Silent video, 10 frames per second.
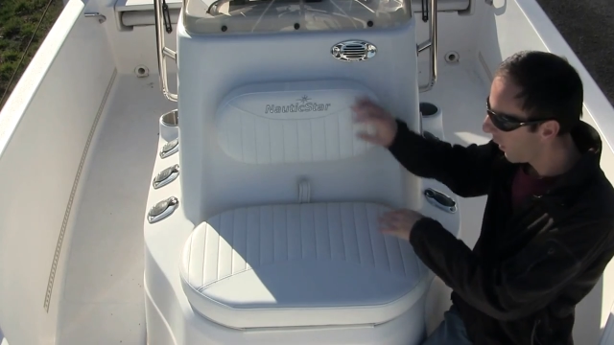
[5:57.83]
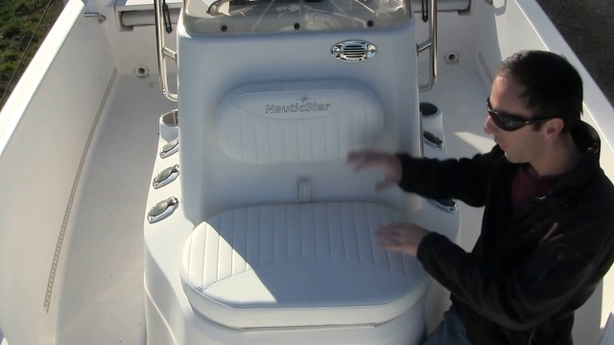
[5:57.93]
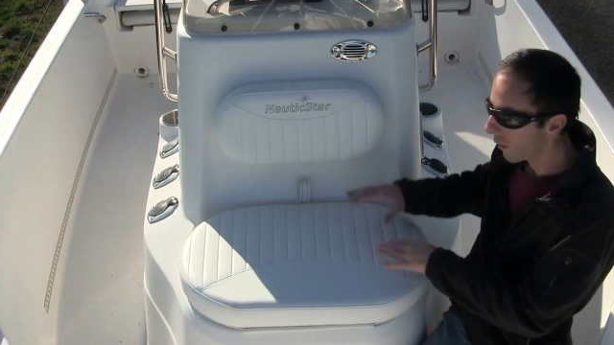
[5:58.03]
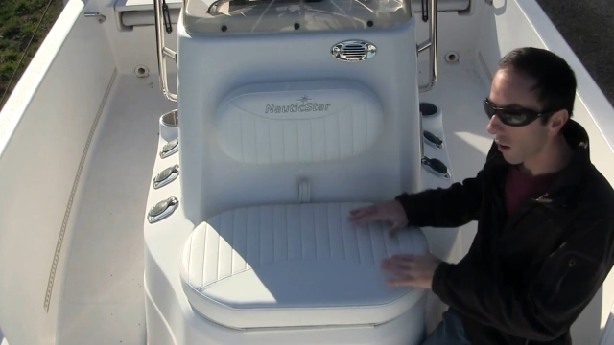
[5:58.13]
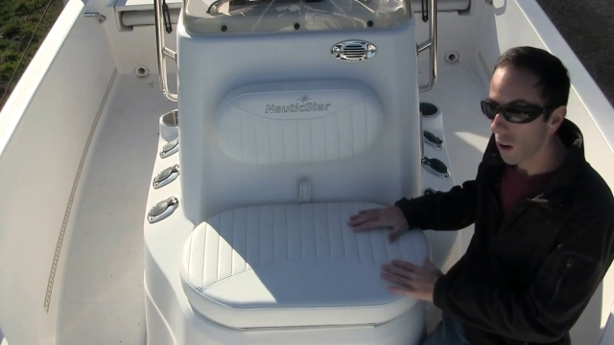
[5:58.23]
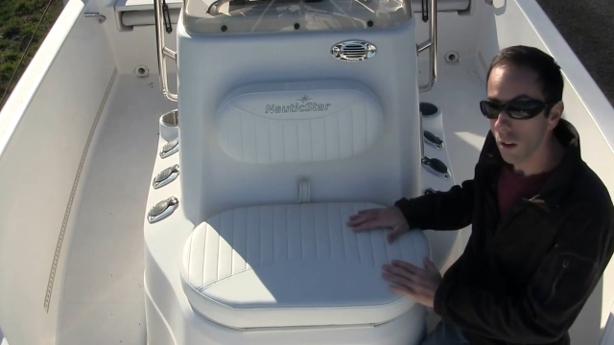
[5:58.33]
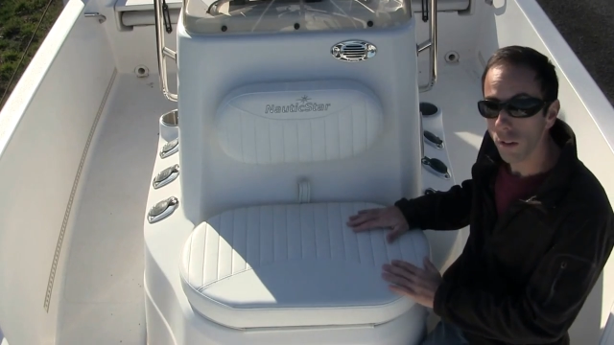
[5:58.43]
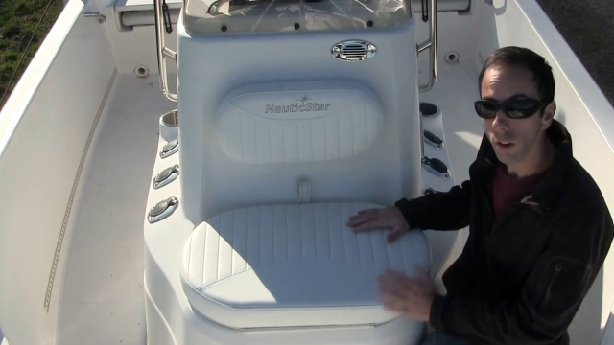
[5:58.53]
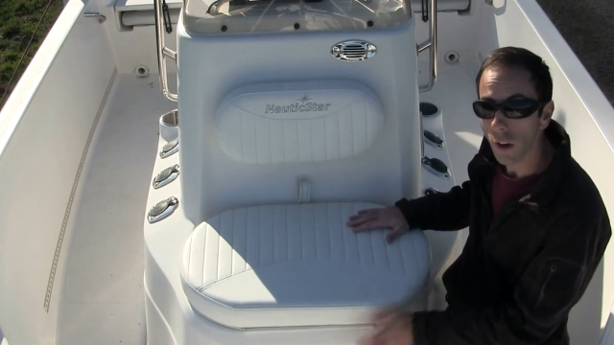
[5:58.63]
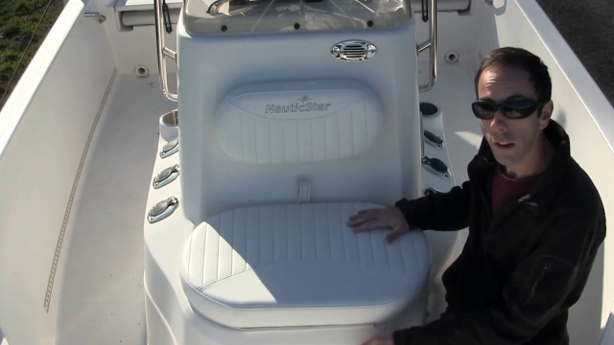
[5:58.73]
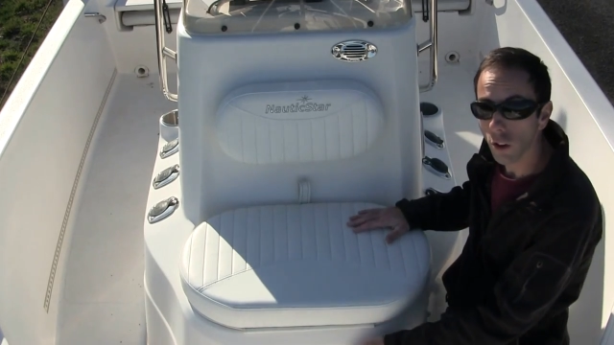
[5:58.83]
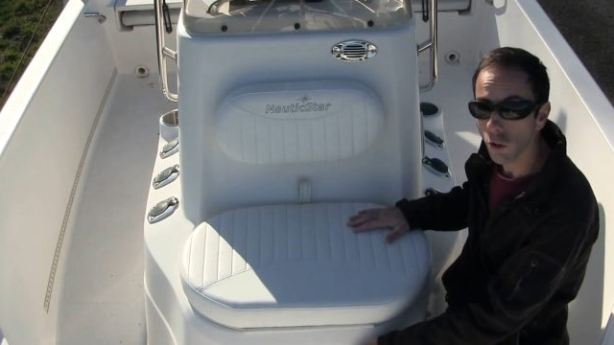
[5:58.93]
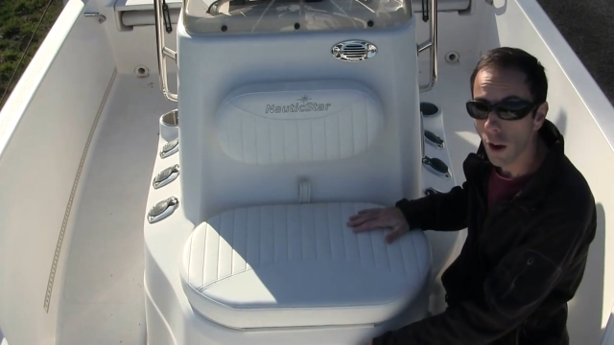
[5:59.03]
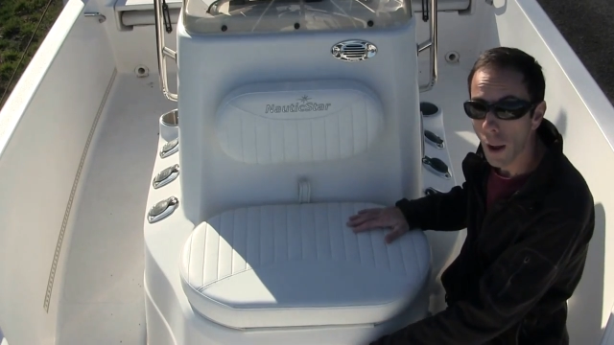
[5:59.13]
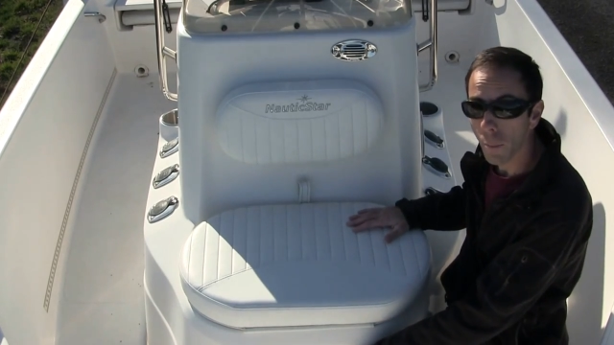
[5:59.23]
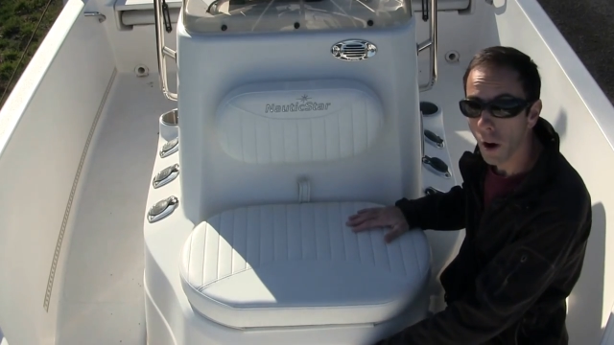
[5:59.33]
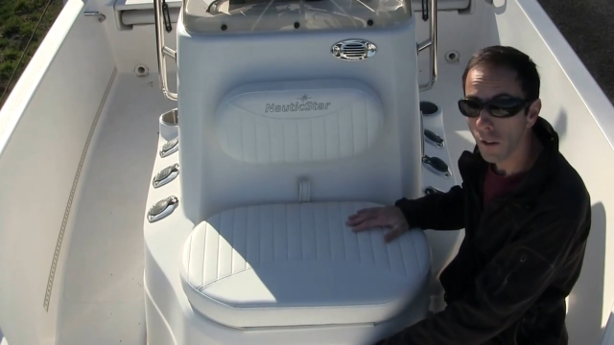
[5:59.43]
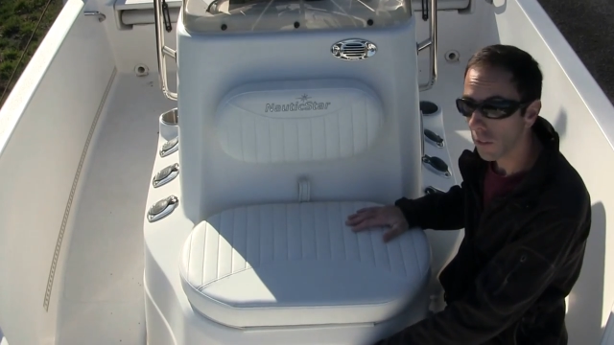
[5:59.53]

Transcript: This also has a grab bar in